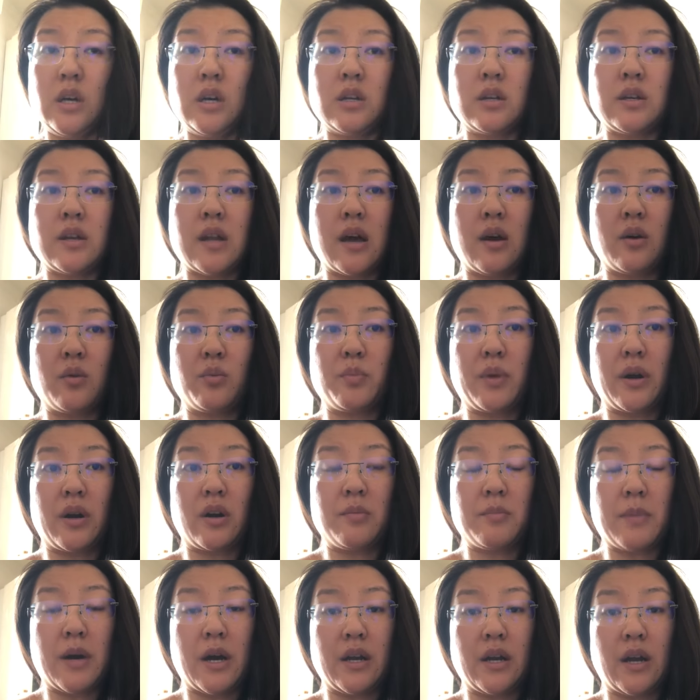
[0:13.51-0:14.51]
Now, bear in
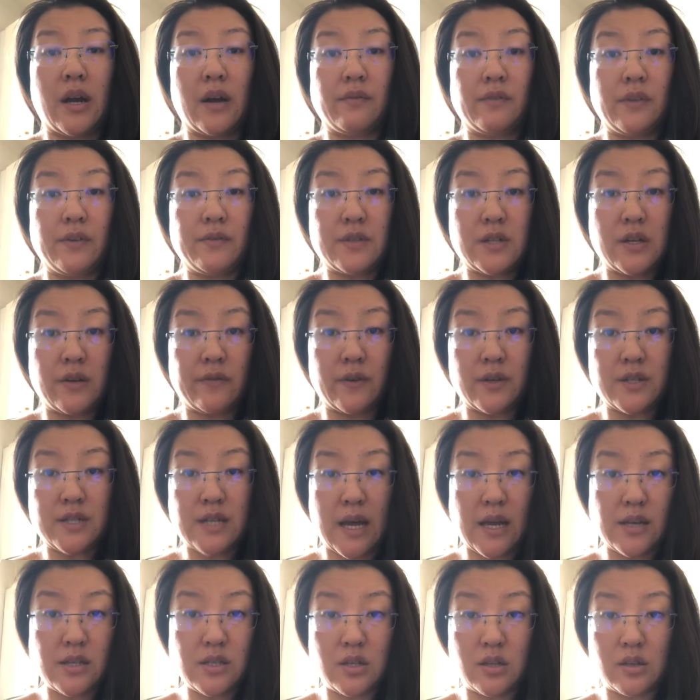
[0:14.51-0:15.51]
mind, I've lived here for
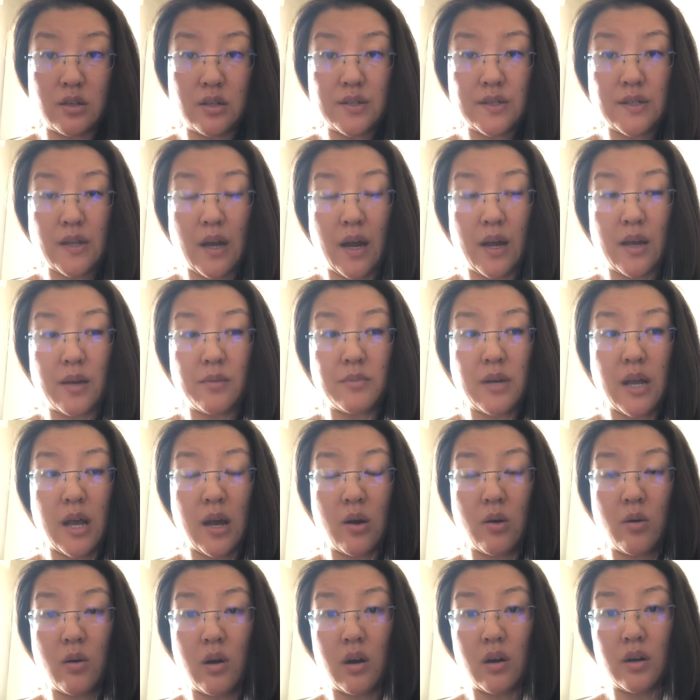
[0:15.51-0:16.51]
10 years. I am
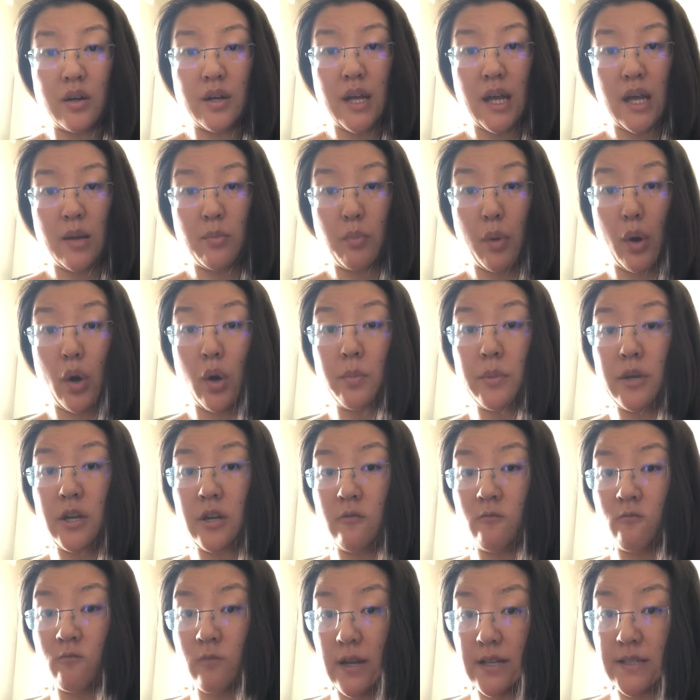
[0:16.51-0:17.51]
now on a
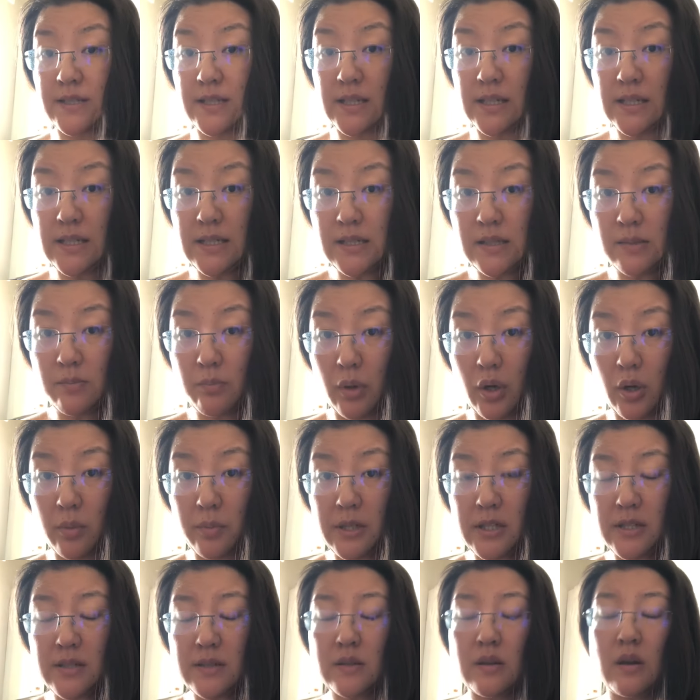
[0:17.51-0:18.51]
permanent residence
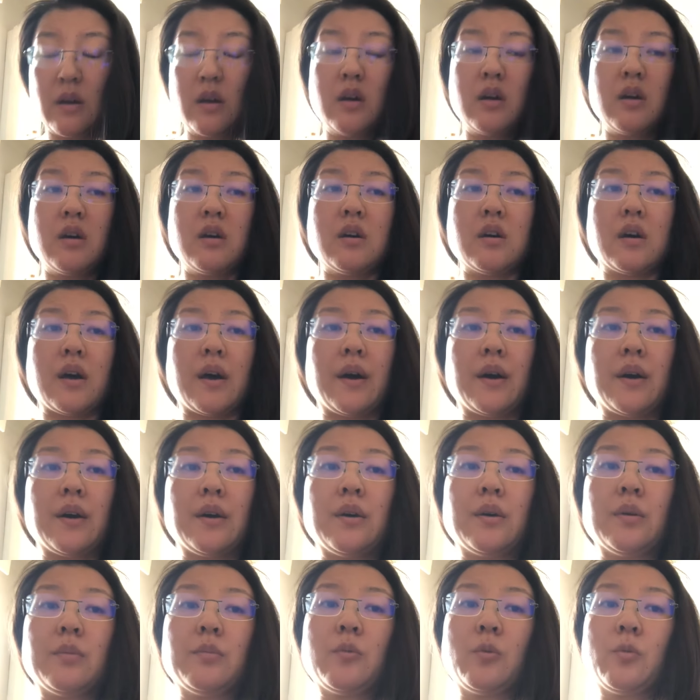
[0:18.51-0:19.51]
permit.
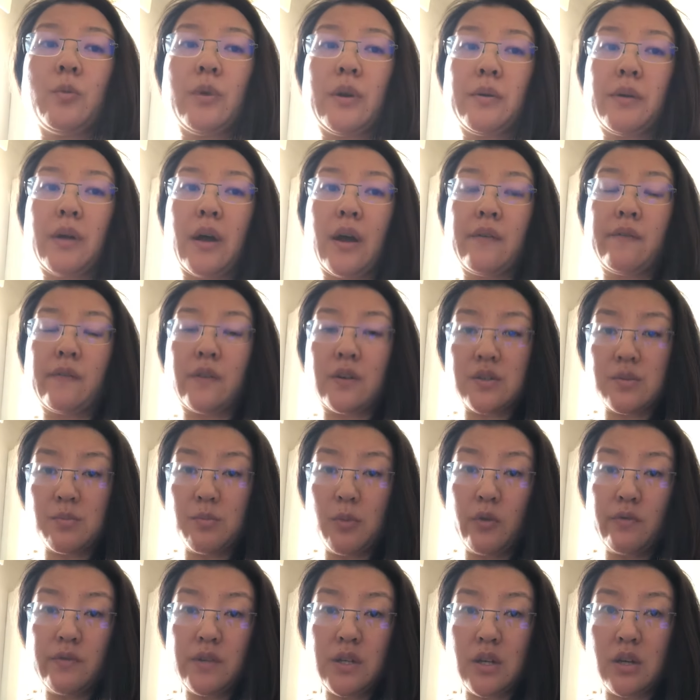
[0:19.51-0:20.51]
When I first
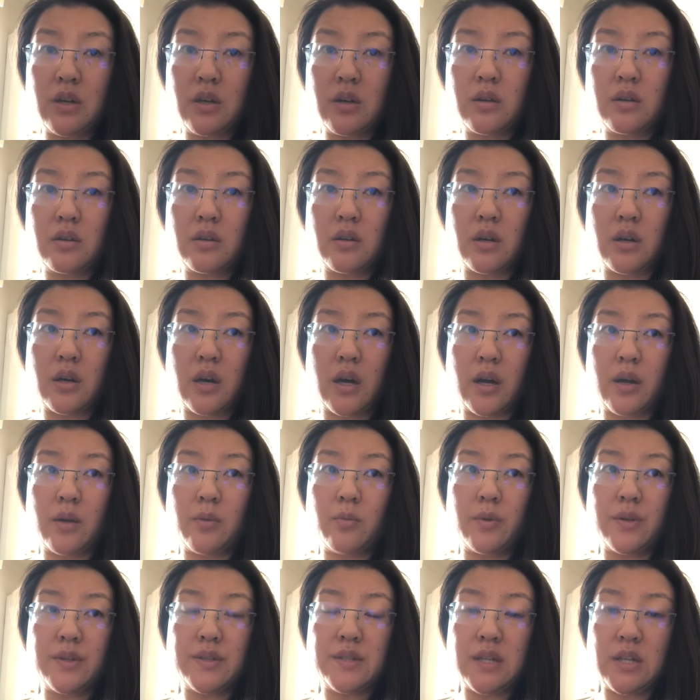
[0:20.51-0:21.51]
moved here, I
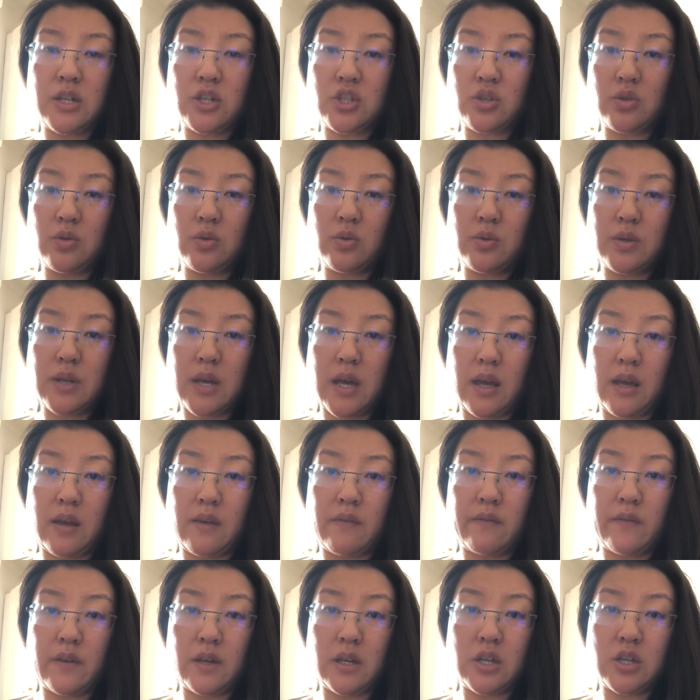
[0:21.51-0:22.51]
was issued a
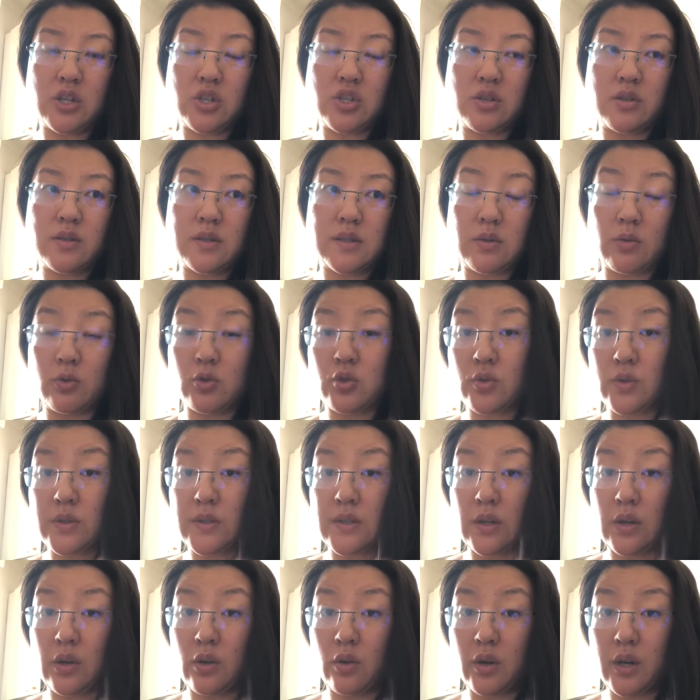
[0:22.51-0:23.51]
Finnish social
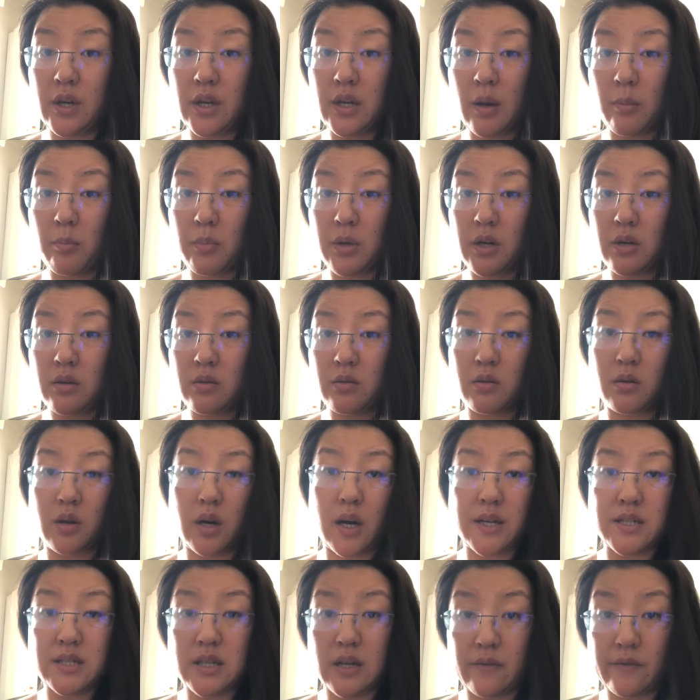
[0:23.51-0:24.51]
security number or
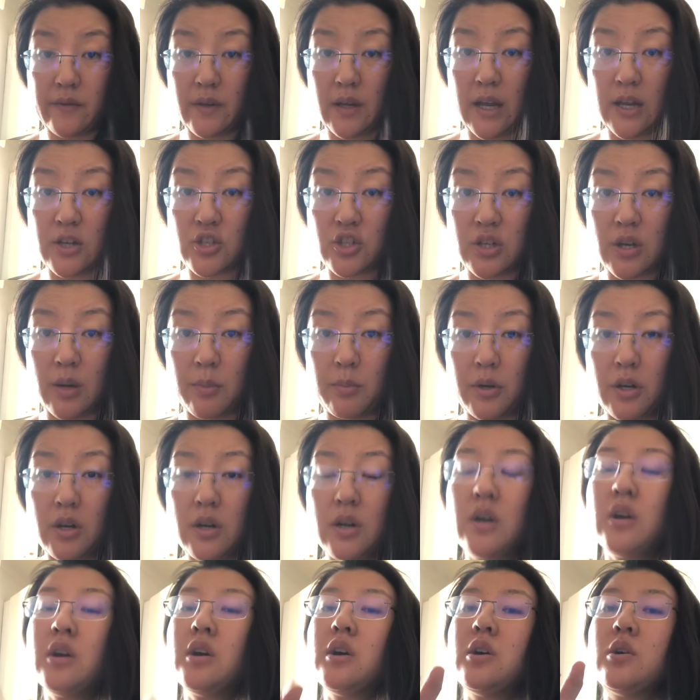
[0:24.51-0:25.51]
identification
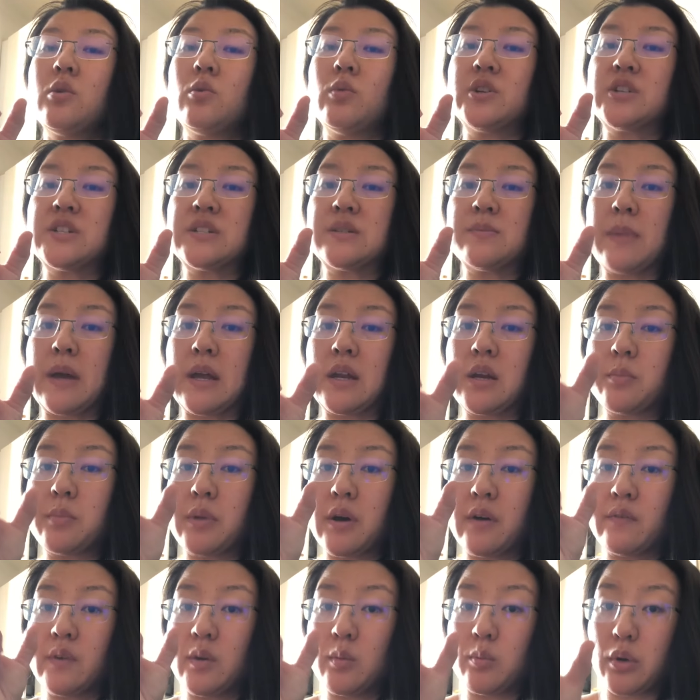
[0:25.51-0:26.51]
number, which is made up
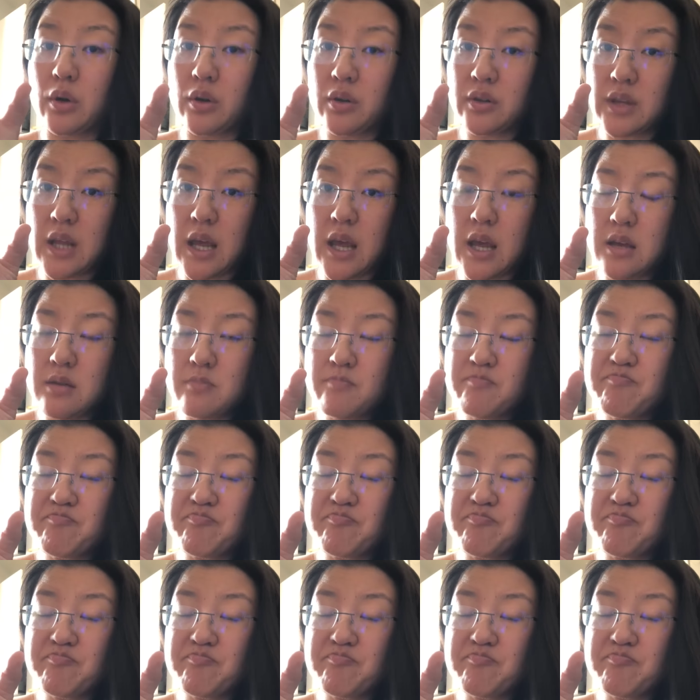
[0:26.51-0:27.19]
of your birthday.